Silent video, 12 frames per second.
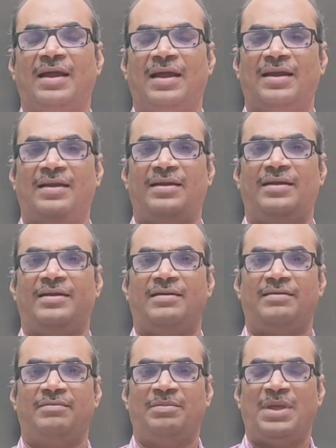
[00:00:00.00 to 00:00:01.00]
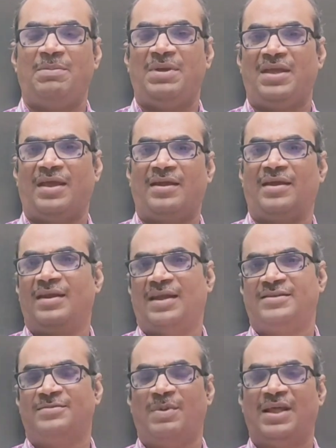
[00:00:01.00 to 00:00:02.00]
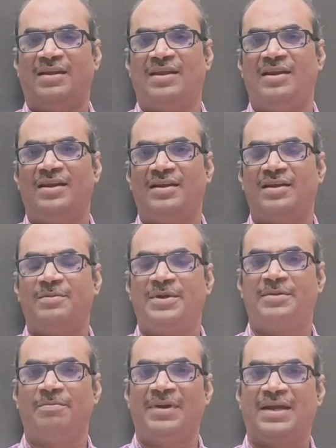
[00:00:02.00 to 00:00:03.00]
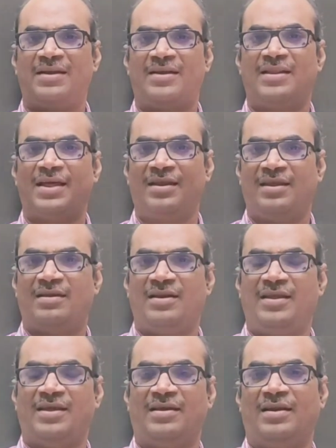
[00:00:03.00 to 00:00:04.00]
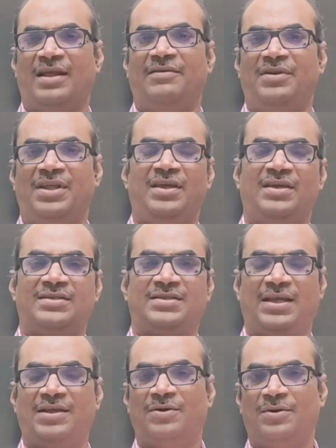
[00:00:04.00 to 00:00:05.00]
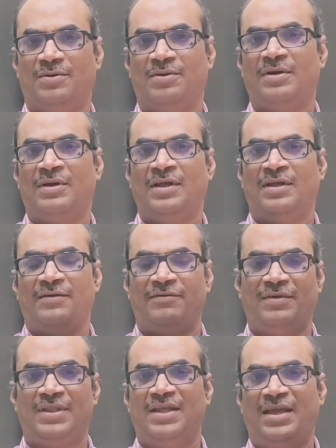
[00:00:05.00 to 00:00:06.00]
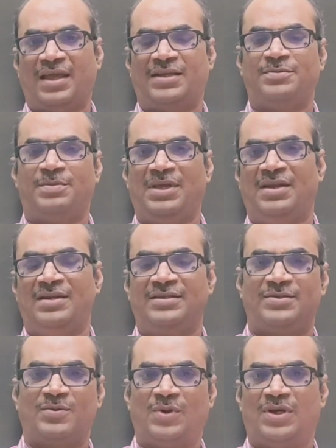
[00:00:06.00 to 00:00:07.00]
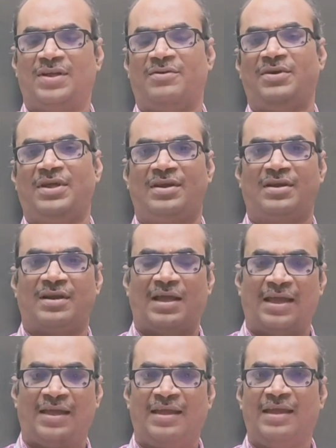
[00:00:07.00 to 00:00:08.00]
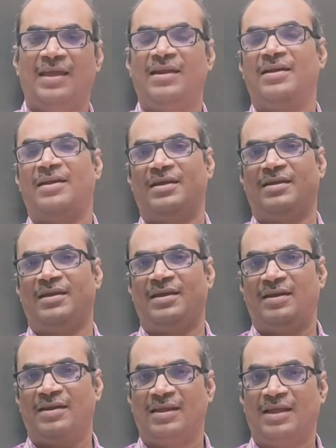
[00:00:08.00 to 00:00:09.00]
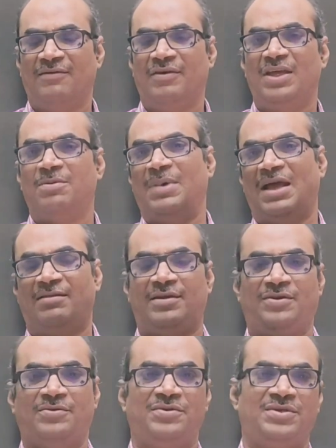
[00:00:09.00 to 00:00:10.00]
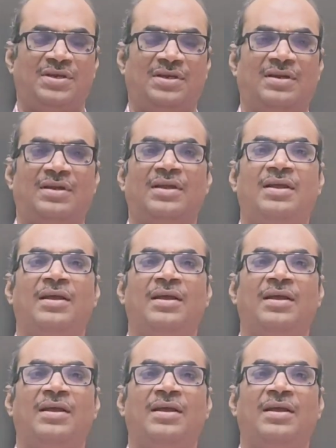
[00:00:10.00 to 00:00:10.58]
and maybe I can explain a little bit better than earlier 11 years ago with the experience whatever I gained in giving math tuition